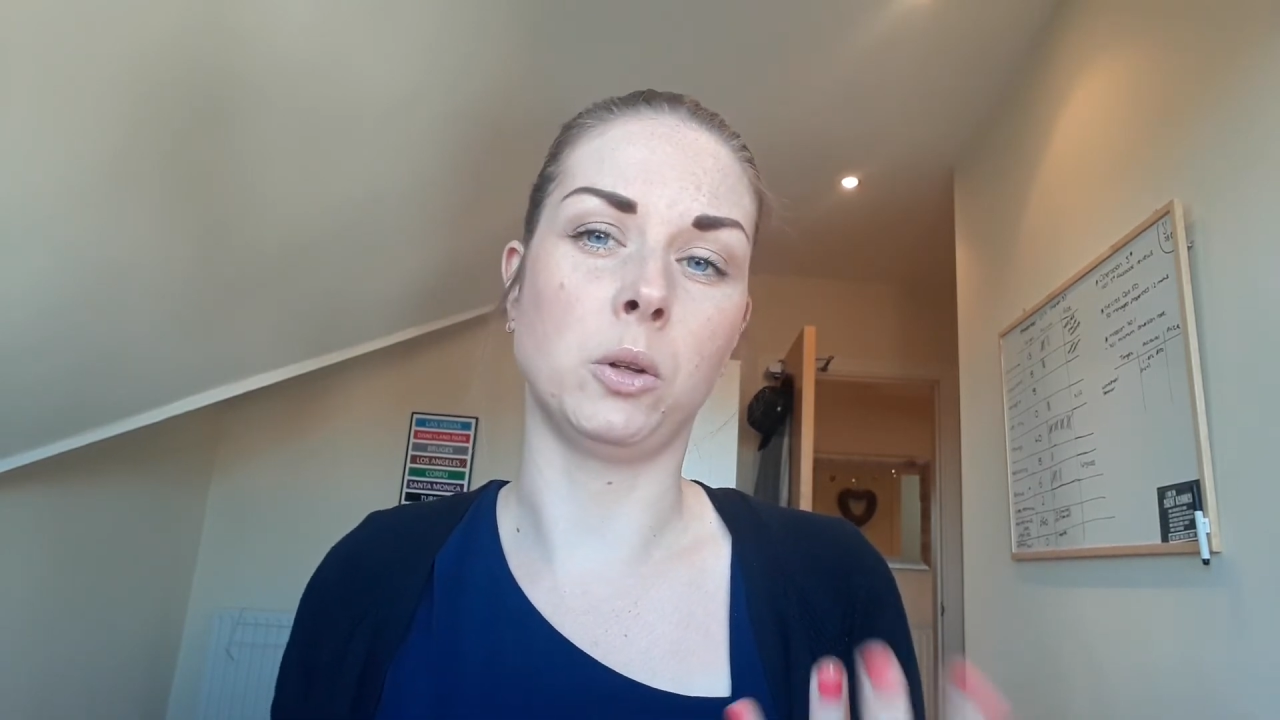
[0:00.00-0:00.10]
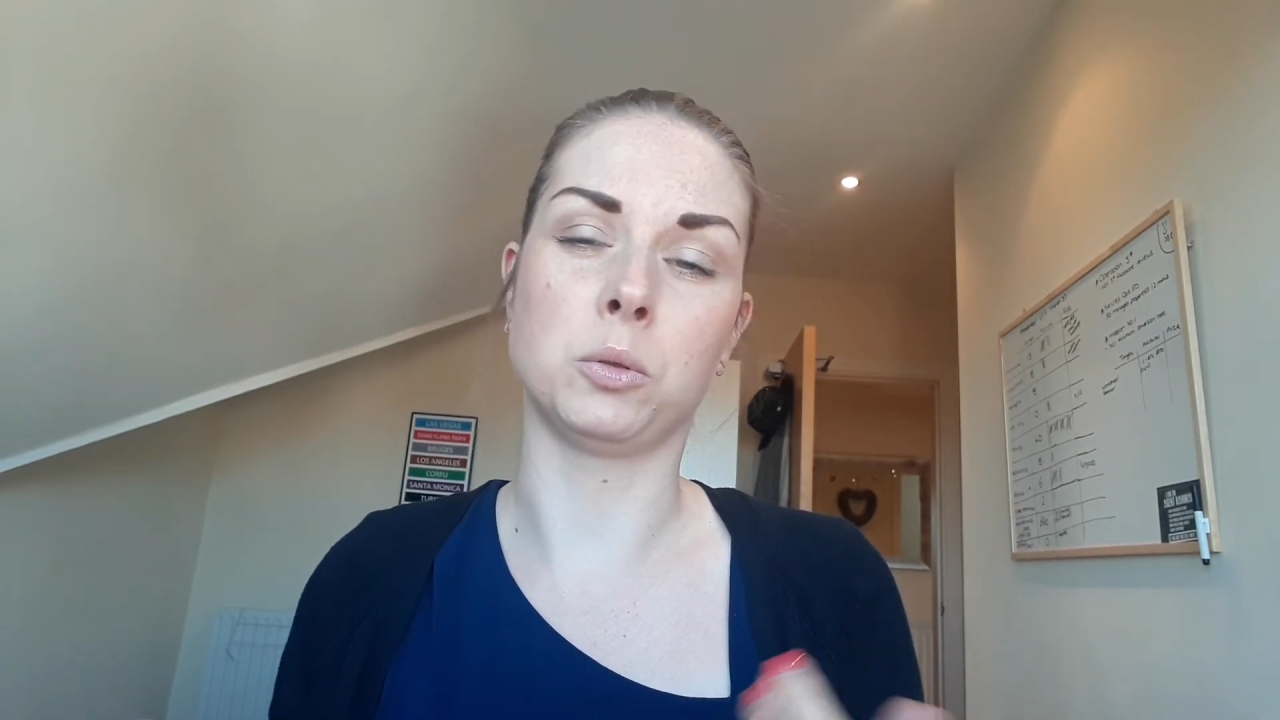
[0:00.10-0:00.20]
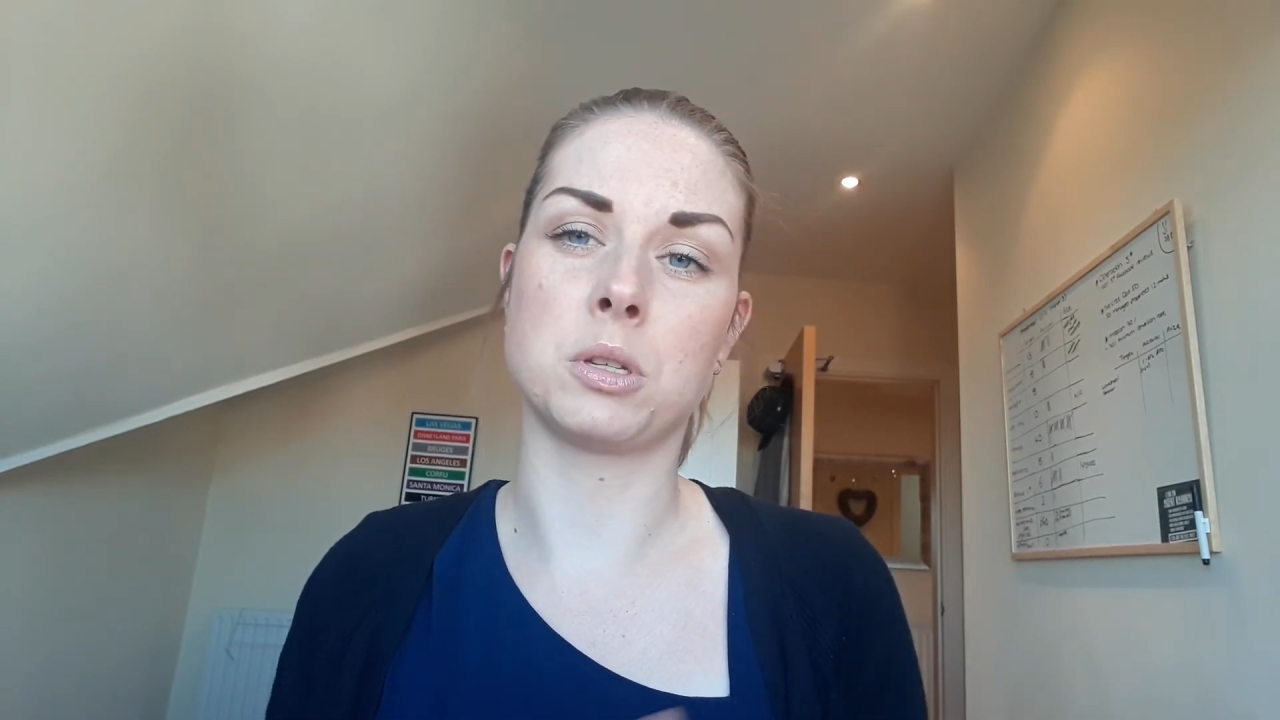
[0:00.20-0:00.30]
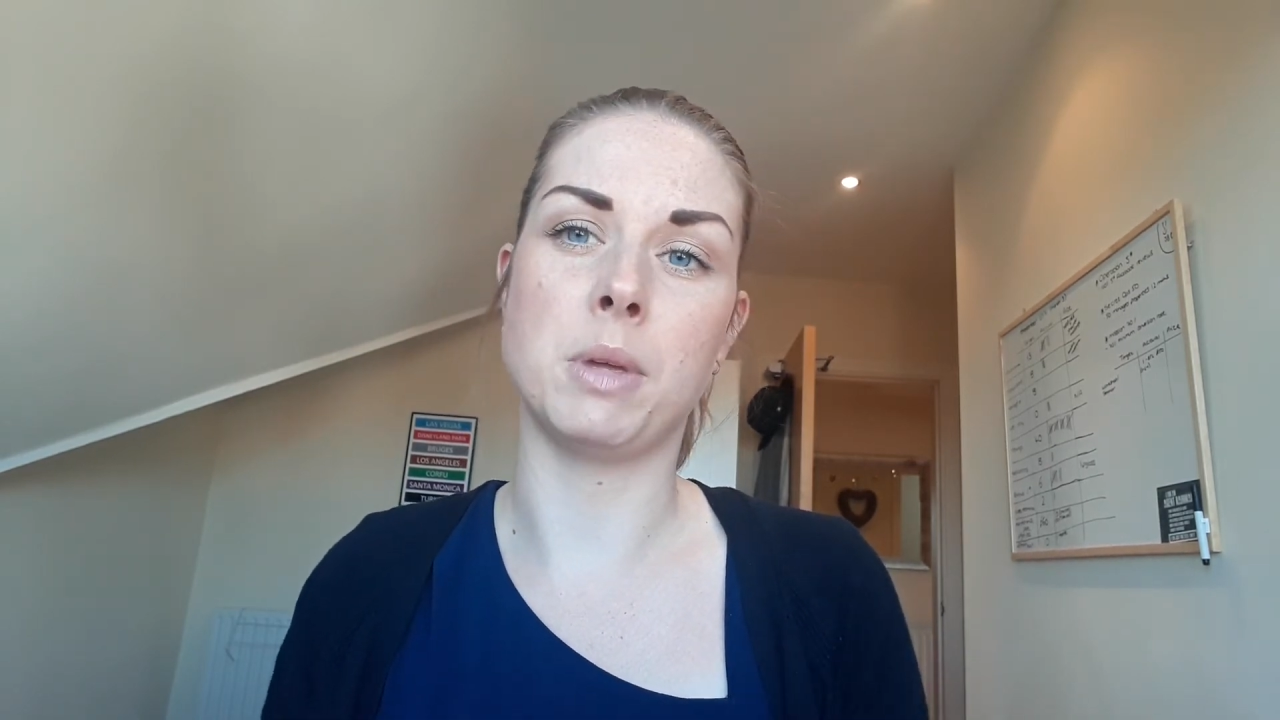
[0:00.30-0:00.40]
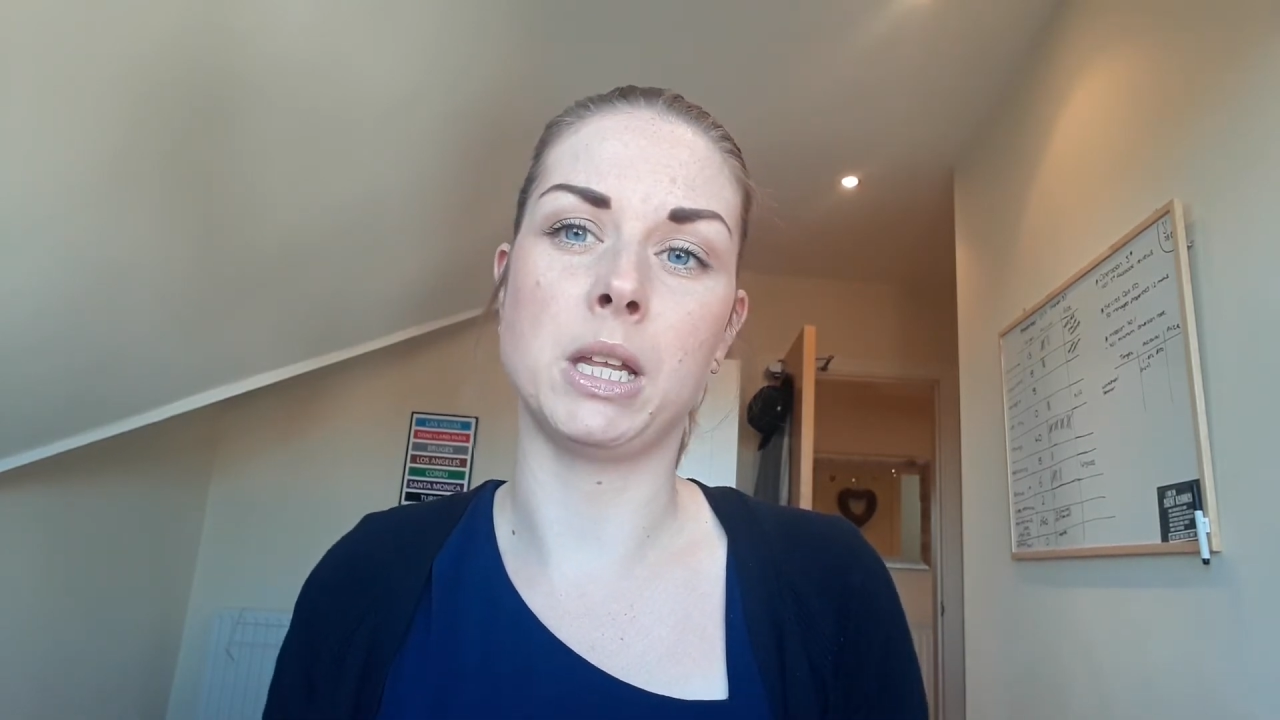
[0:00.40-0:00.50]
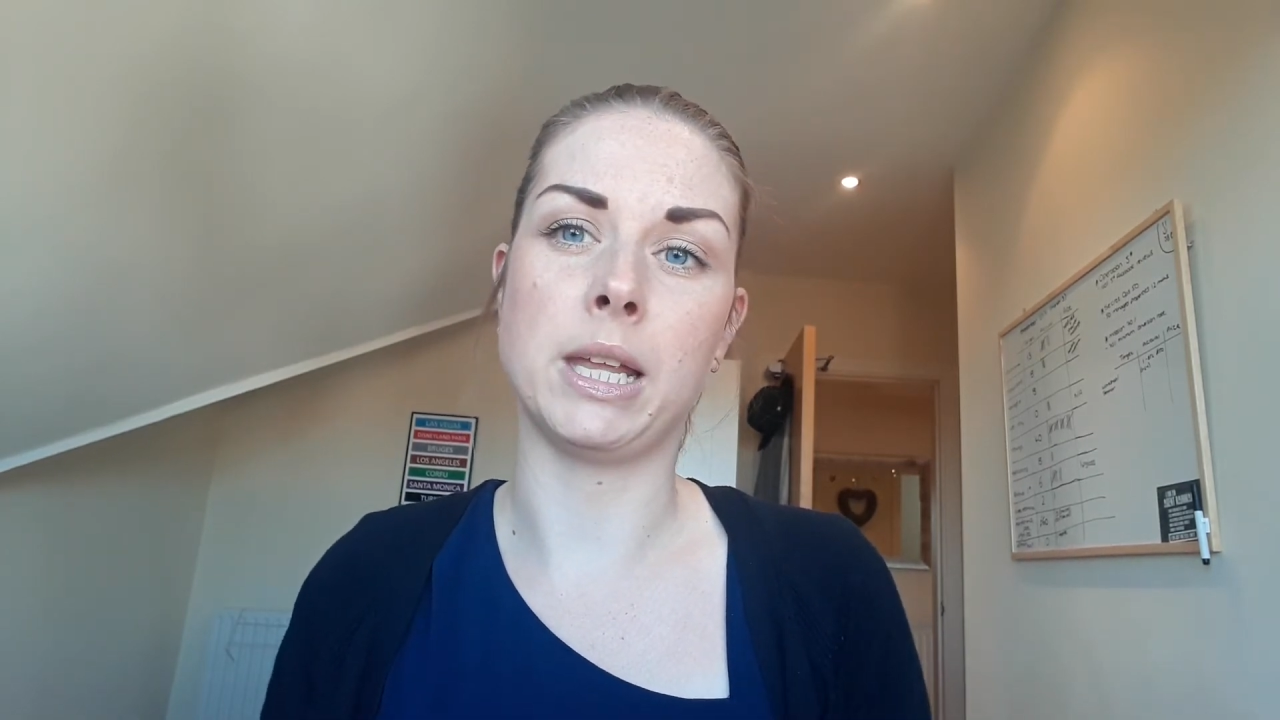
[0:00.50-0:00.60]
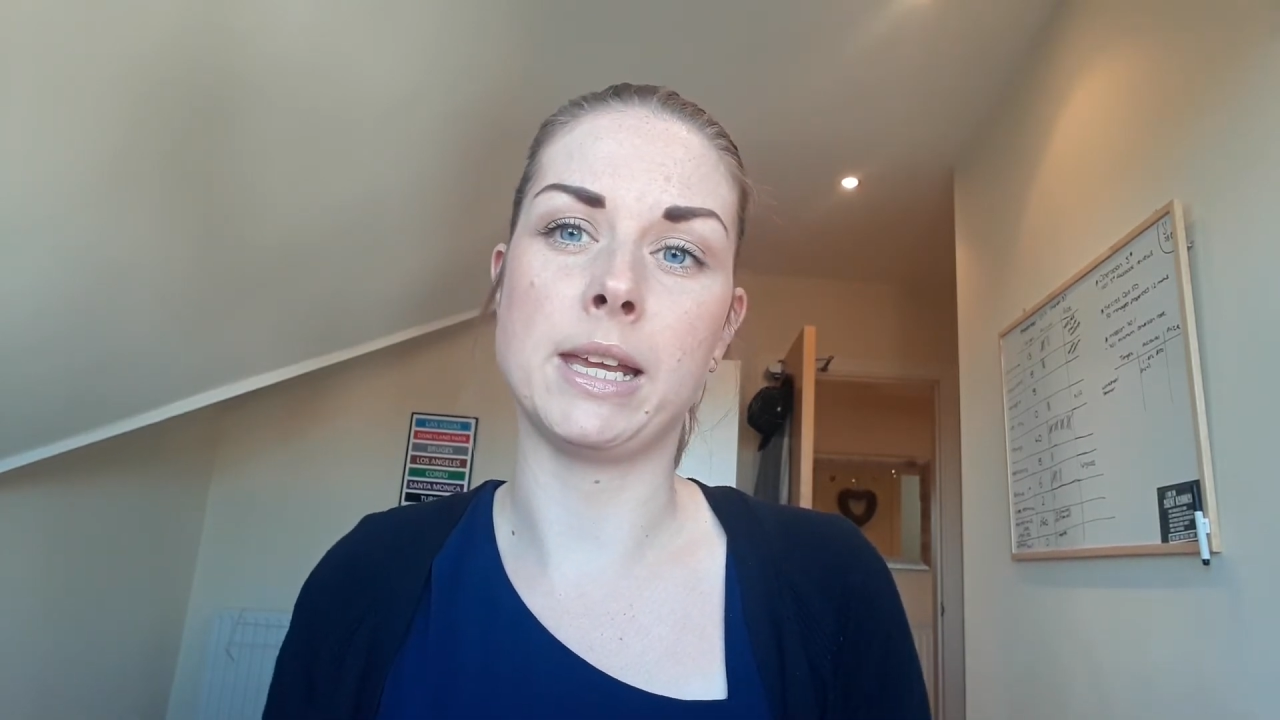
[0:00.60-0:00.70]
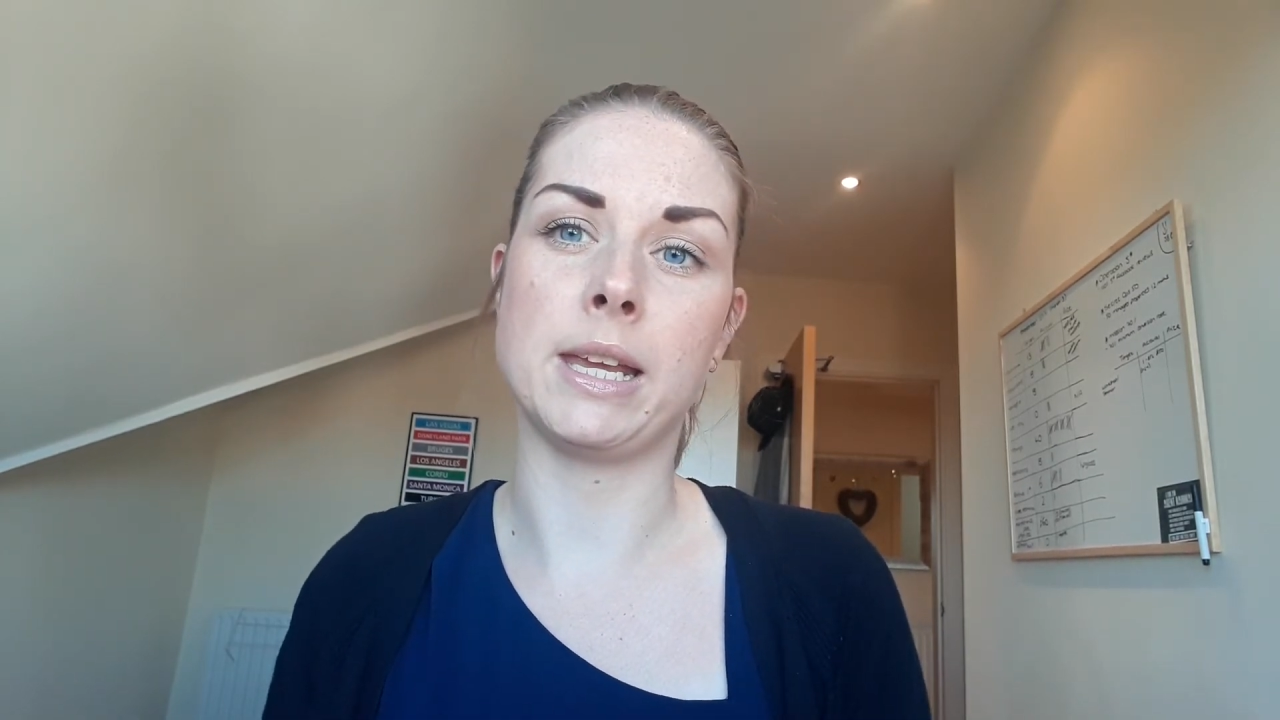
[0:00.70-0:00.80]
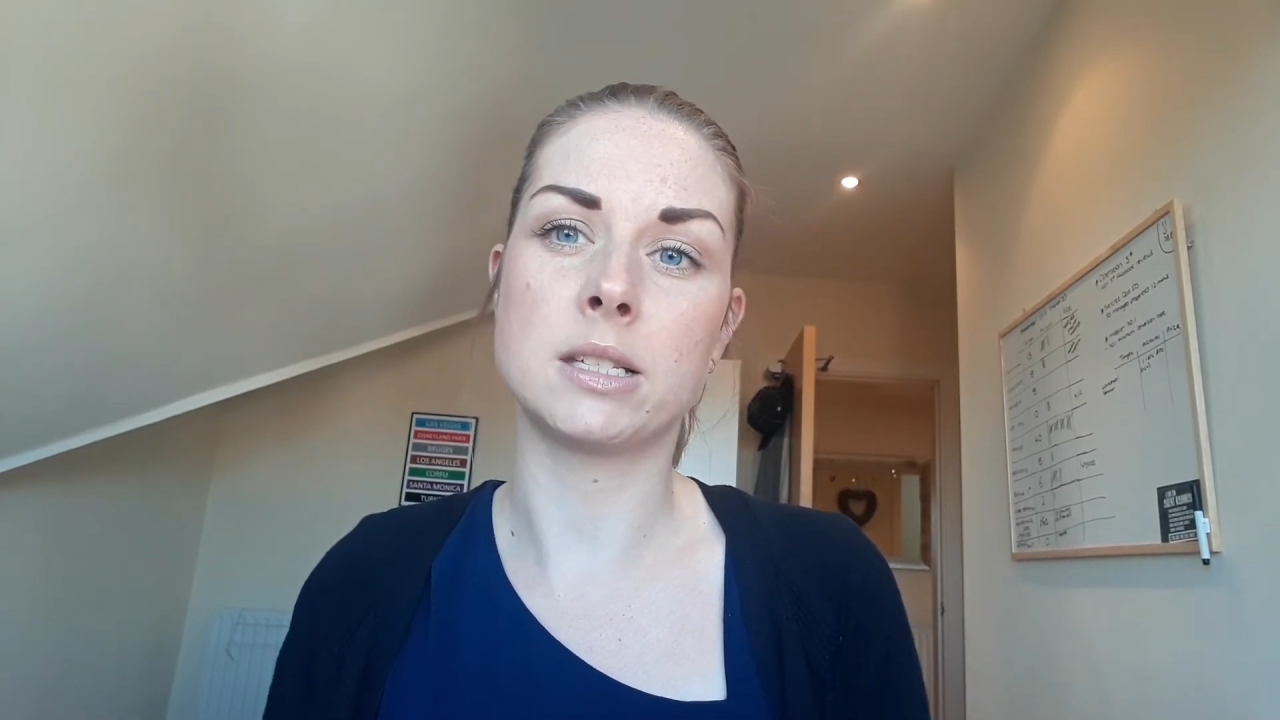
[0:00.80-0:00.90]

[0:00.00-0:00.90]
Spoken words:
ultimately